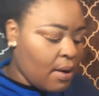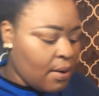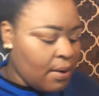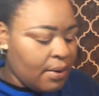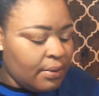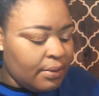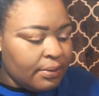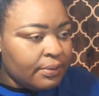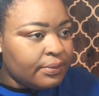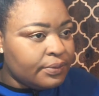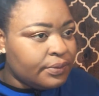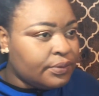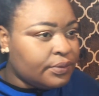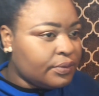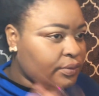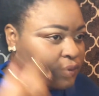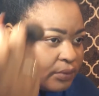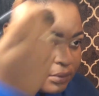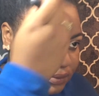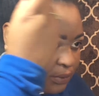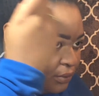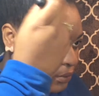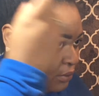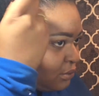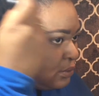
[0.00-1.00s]

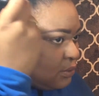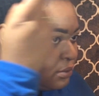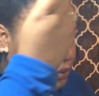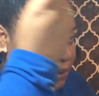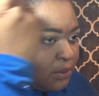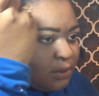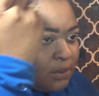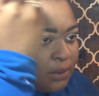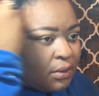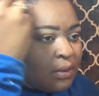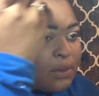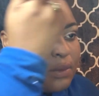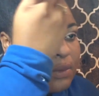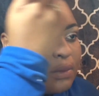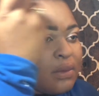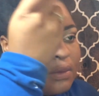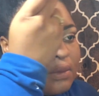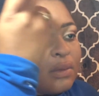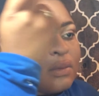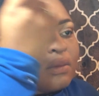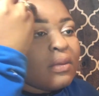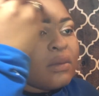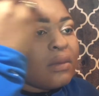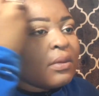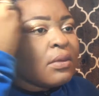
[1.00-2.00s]

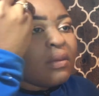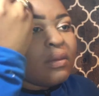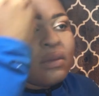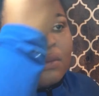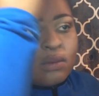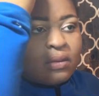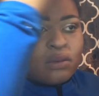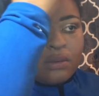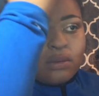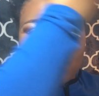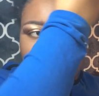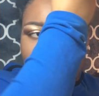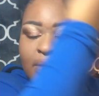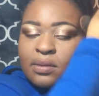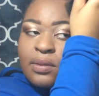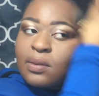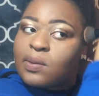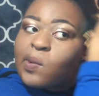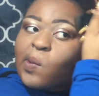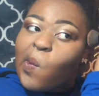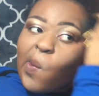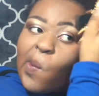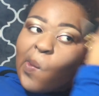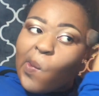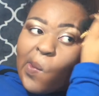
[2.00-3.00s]

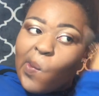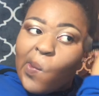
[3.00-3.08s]
No one is speaking in this clip.